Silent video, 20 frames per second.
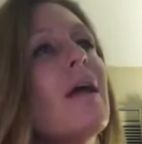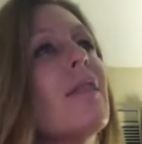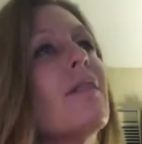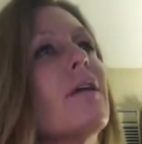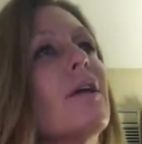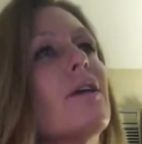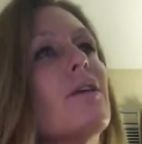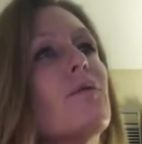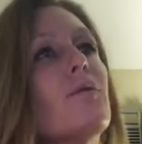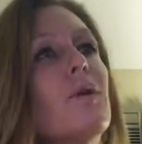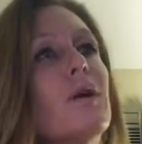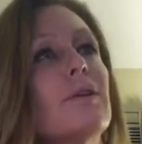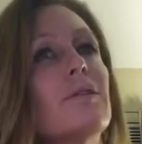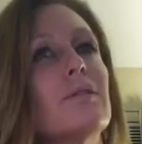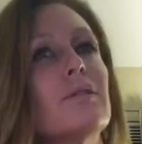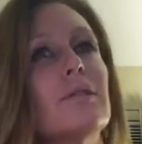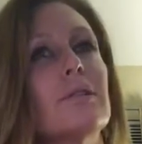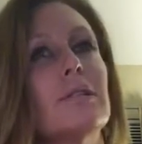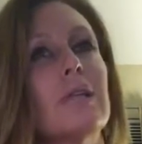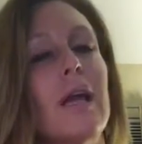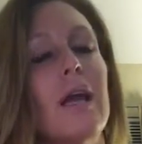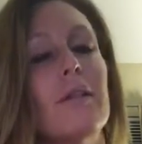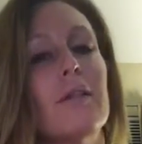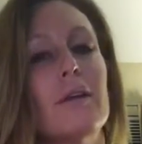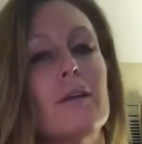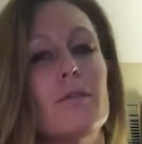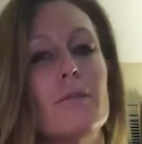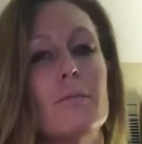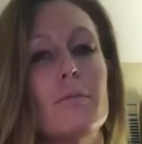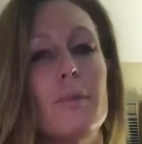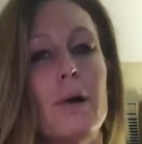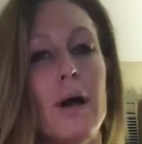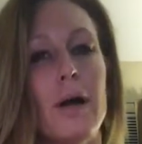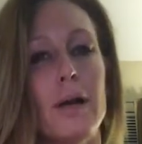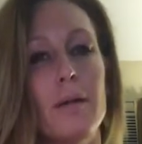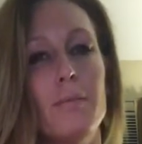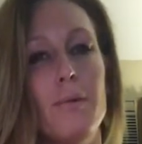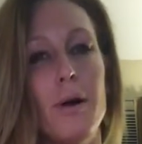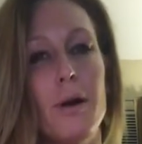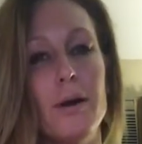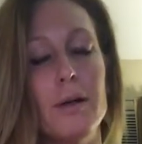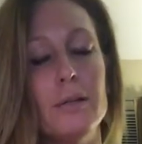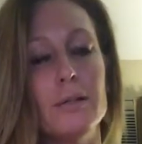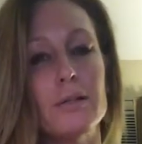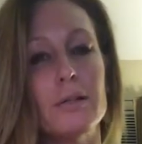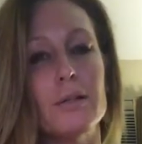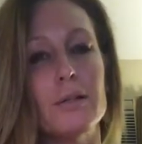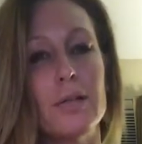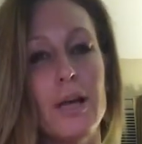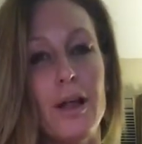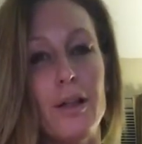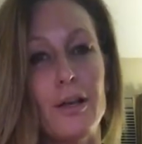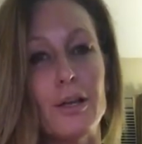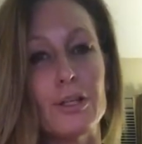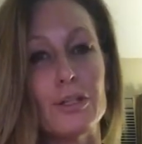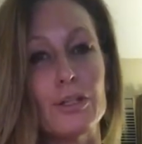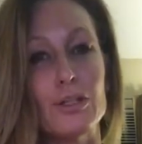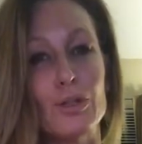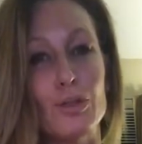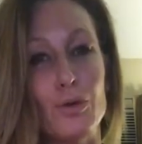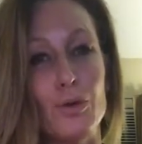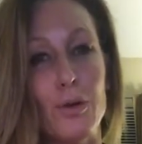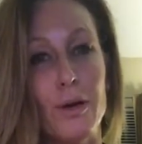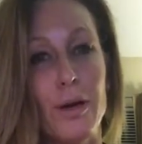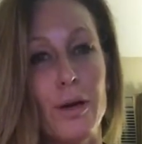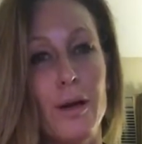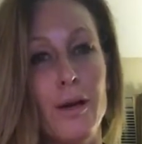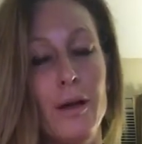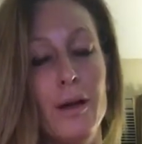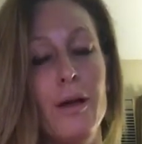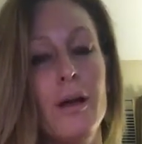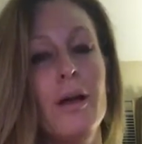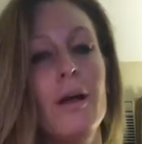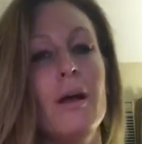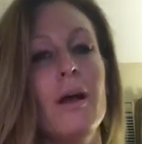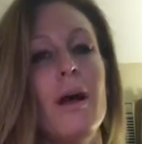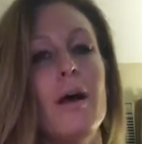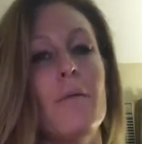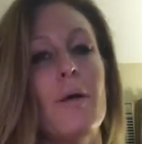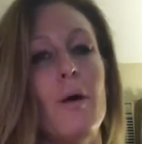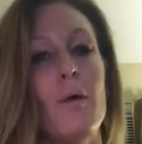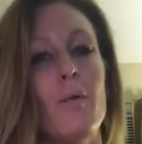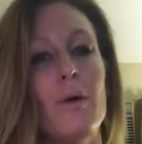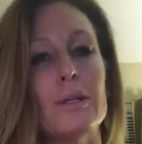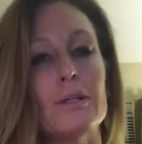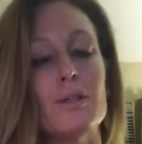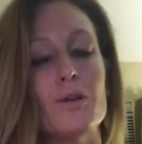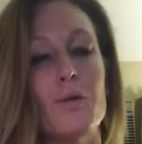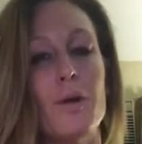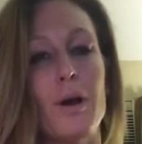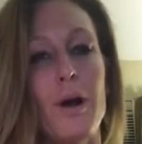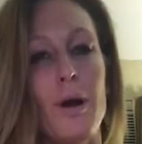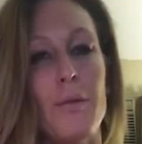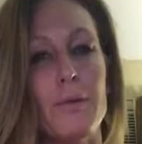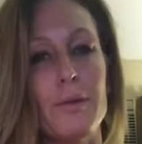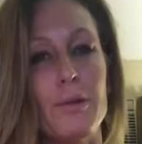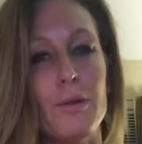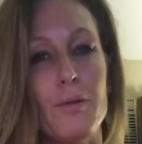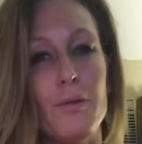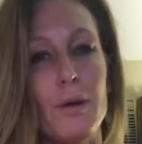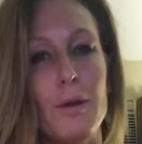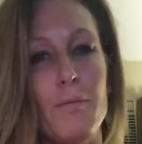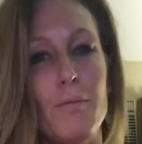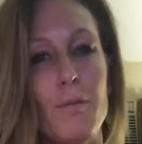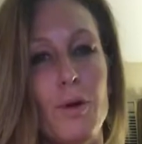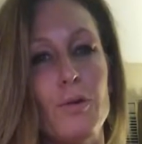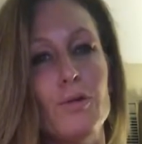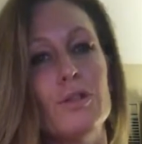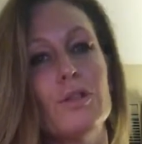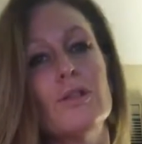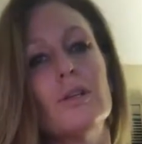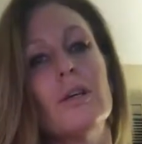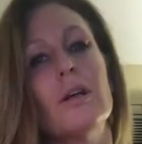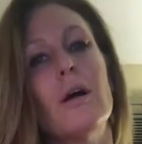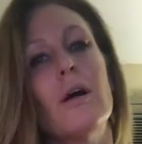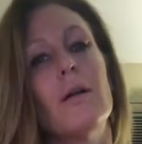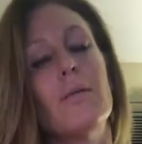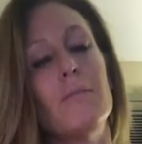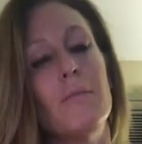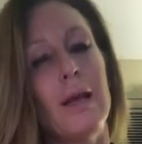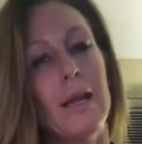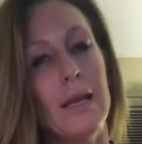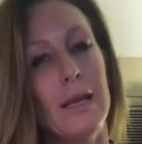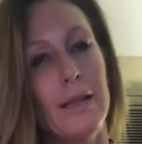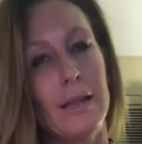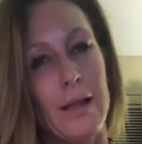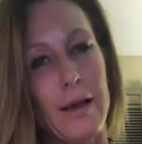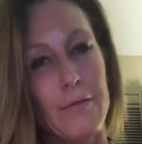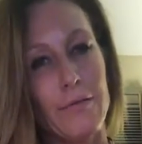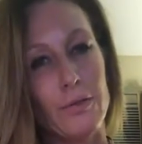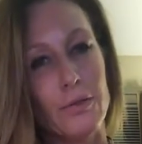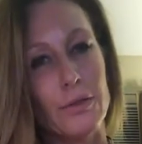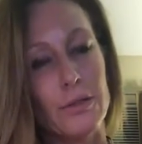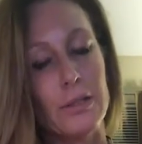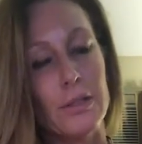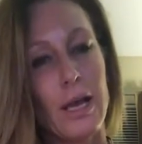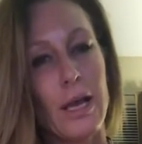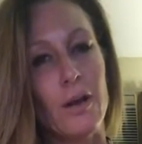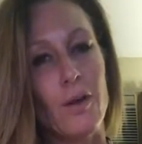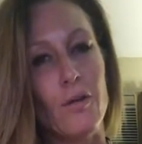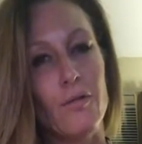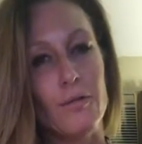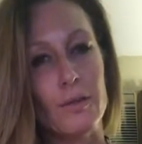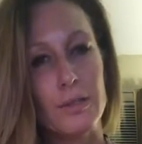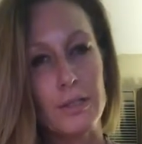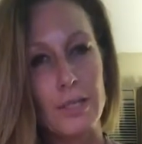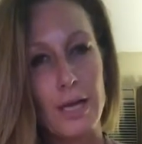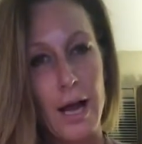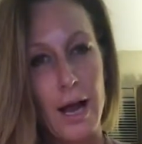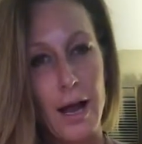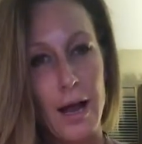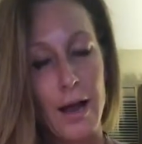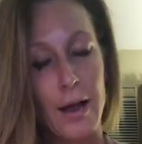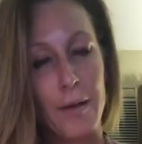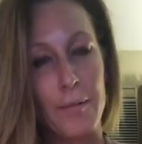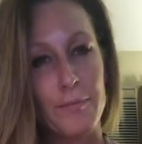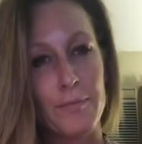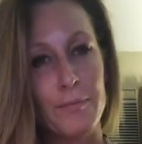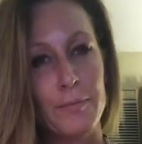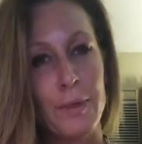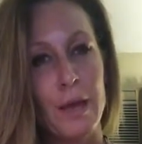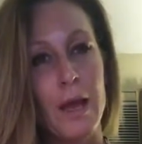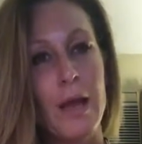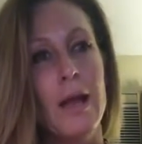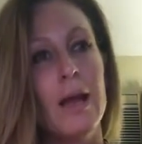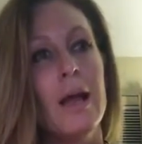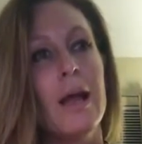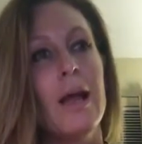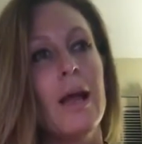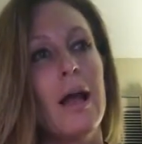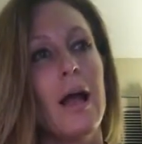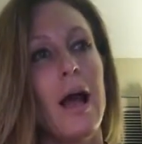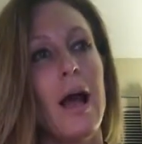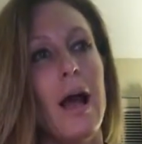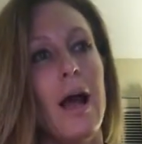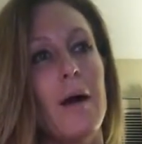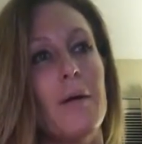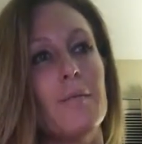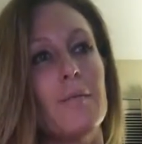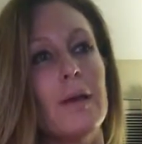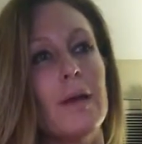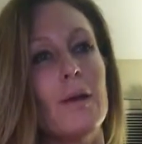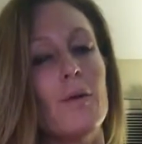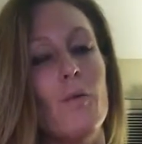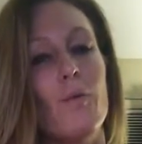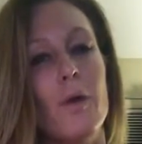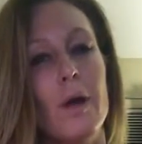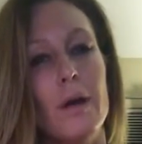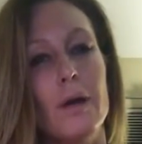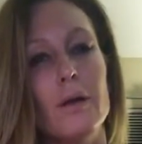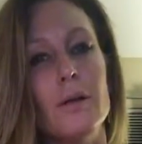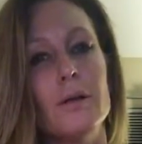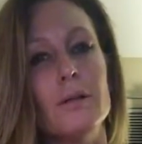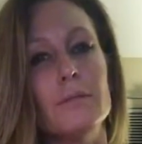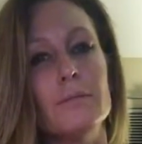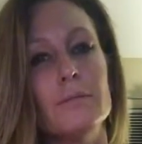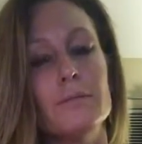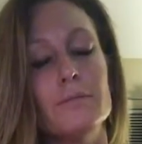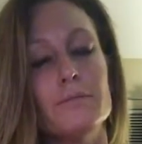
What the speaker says: that you understand that your body parts are telling a story about what's going on with you emotionally on many levels. And over time, it will